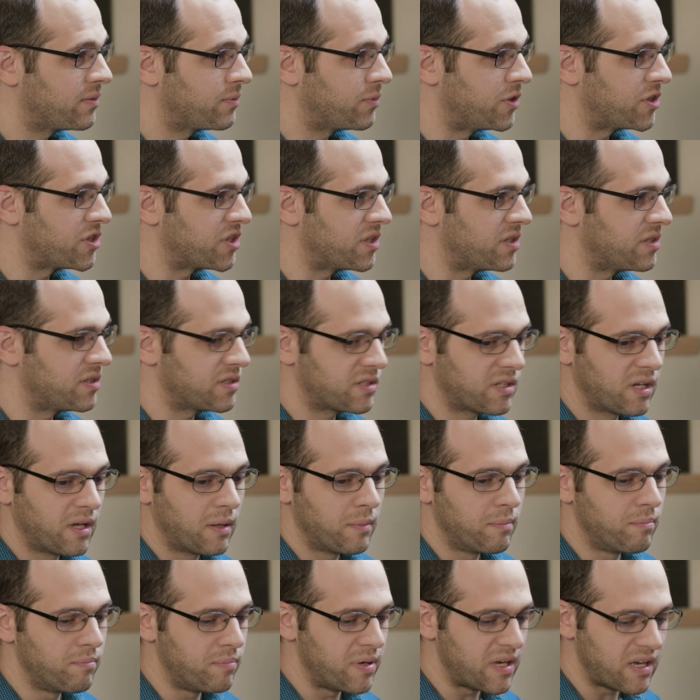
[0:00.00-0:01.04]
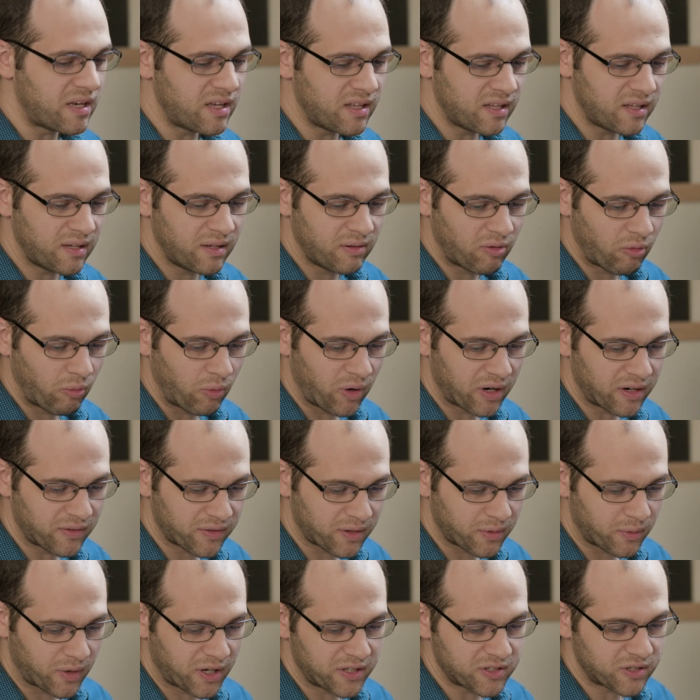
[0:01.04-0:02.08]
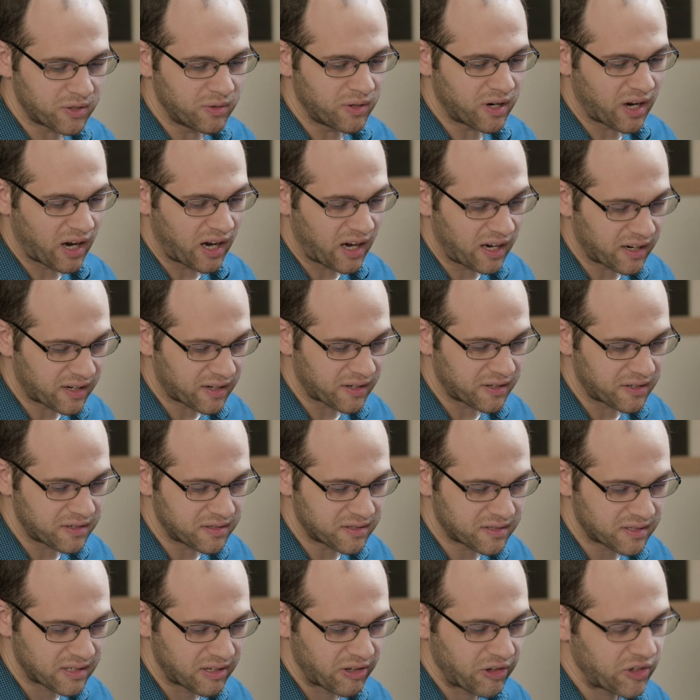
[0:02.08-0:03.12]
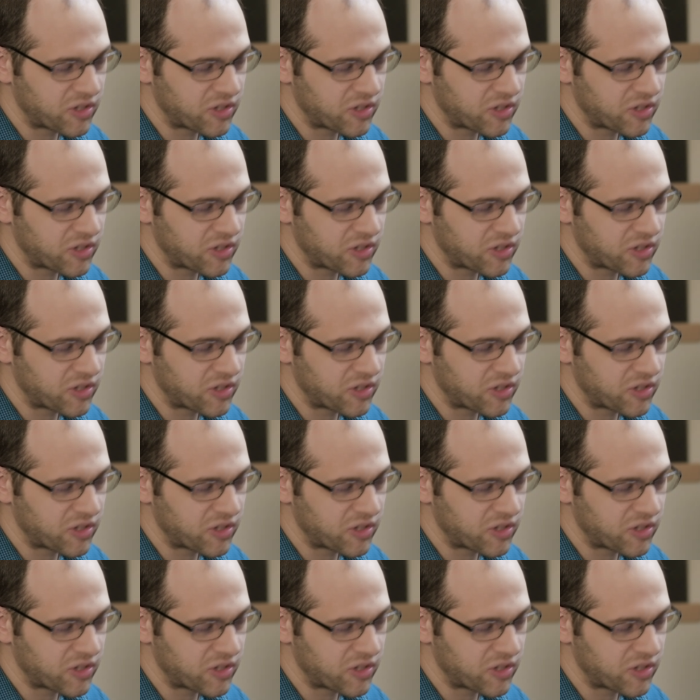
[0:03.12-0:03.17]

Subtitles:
which is be one of the ones who conquers